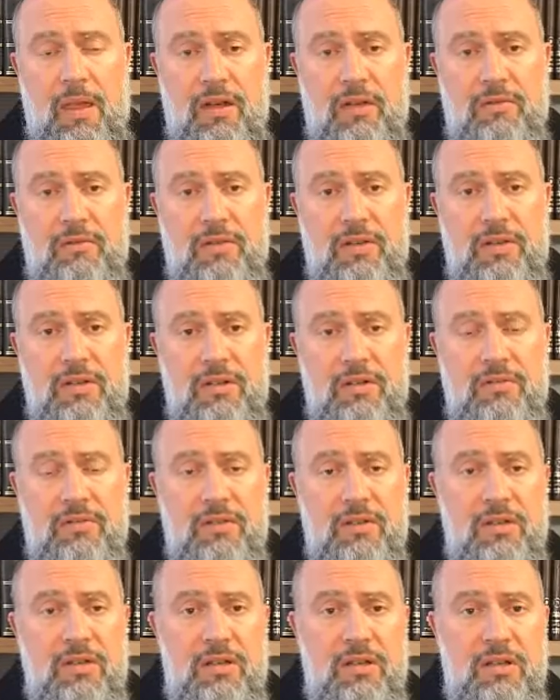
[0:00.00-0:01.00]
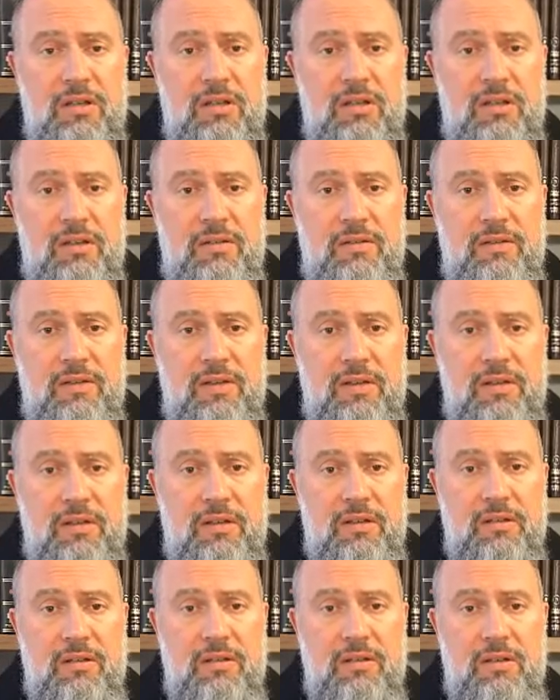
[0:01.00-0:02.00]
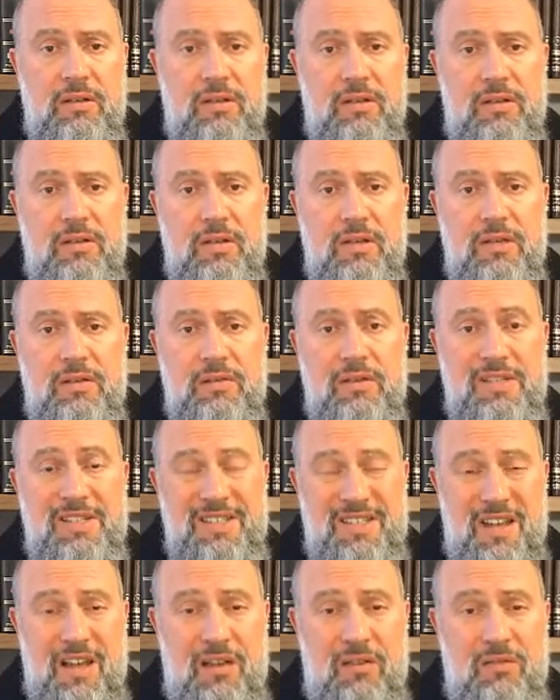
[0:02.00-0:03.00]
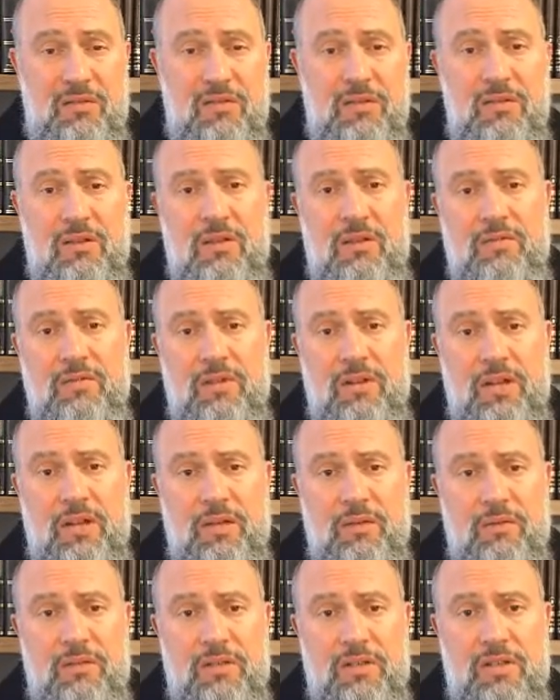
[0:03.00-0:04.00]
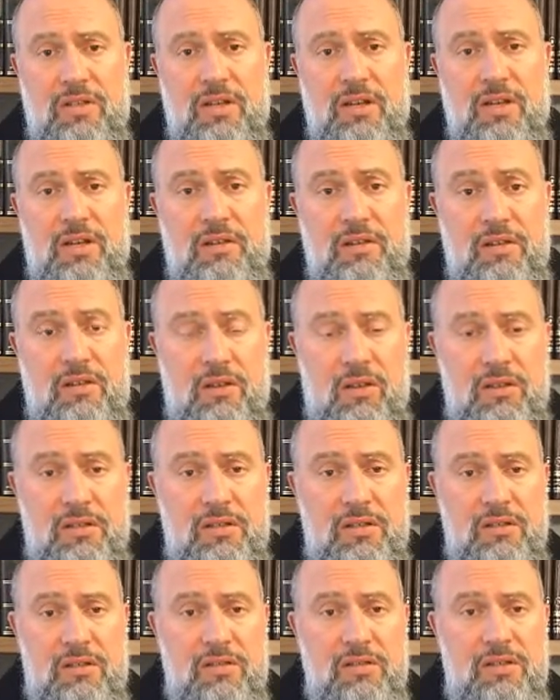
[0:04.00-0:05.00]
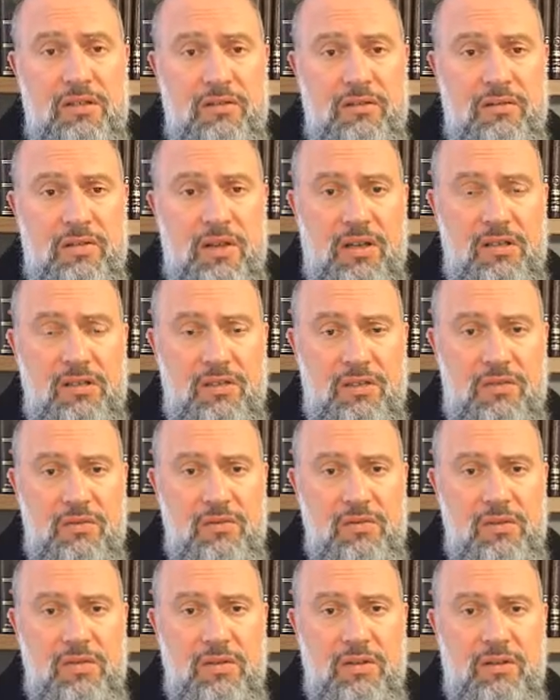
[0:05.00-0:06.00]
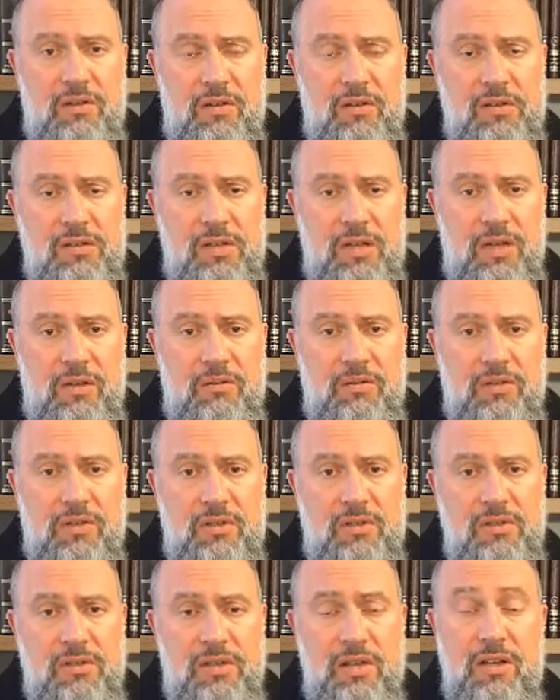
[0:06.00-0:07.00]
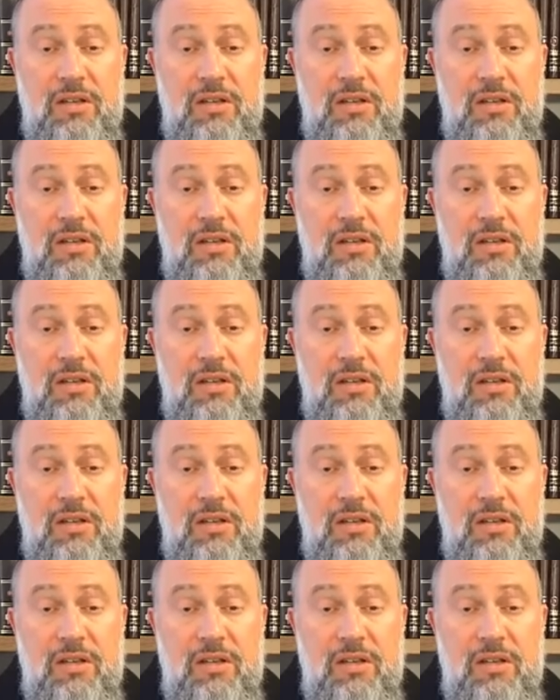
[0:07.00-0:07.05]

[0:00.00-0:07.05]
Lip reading: and very definitely in the sound of the language, and the consonants and vowels used in those languages.